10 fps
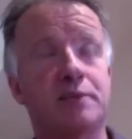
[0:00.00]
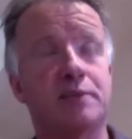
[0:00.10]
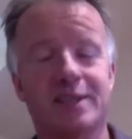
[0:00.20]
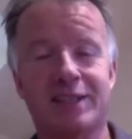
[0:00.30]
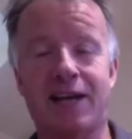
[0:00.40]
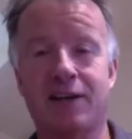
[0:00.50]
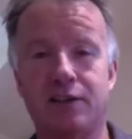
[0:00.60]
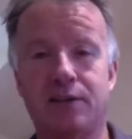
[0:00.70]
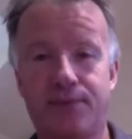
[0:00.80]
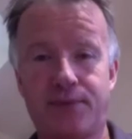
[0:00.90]

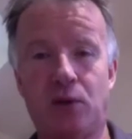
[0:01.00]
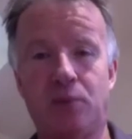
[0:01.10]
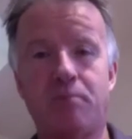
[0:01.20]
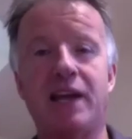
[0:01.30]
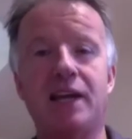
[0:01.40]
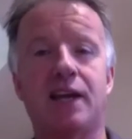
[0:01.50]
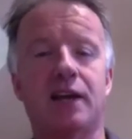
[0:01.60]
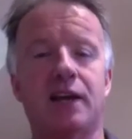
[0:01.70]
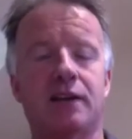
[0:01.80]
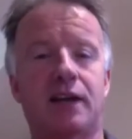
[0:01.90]
standard
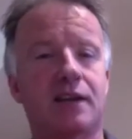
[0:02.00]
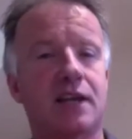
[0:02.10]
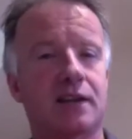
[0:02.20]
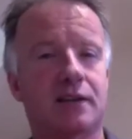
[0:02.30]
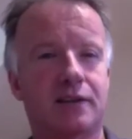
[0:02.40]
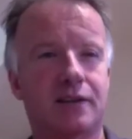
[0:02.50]
filmmaking, I think,